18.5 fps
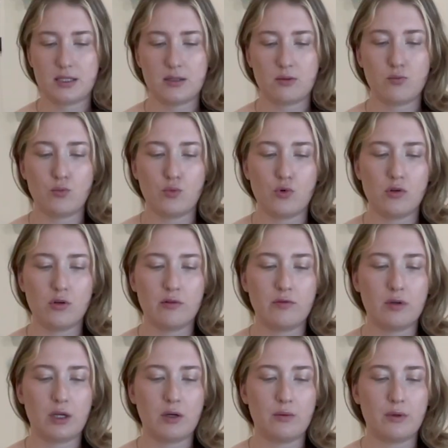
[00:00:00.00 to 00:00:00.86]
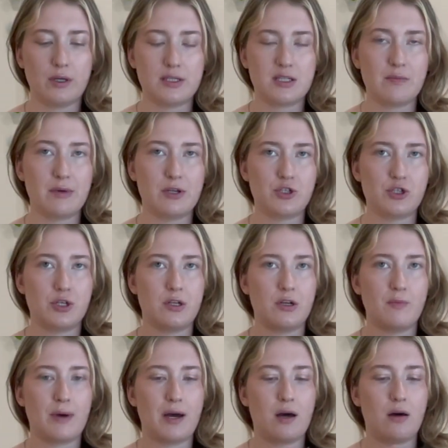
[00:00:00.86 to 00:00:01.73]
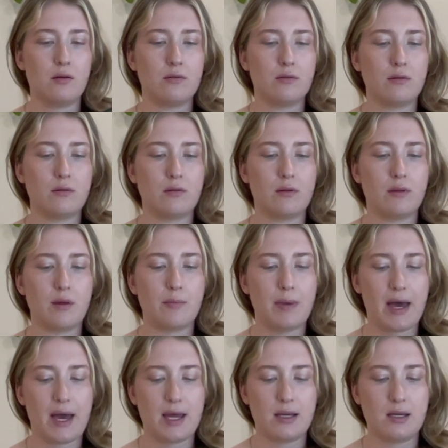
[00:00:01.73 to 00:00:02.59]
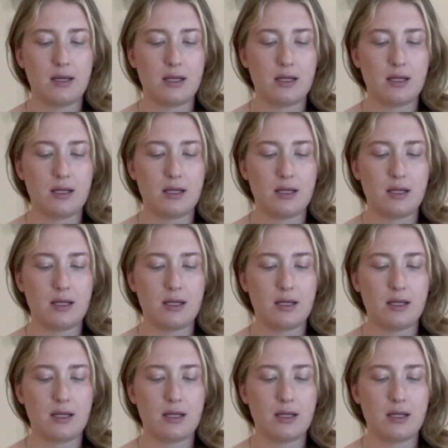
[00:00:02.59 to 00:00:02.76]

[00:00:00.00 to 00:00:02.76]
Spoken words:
More of what I wanted to mention about the pen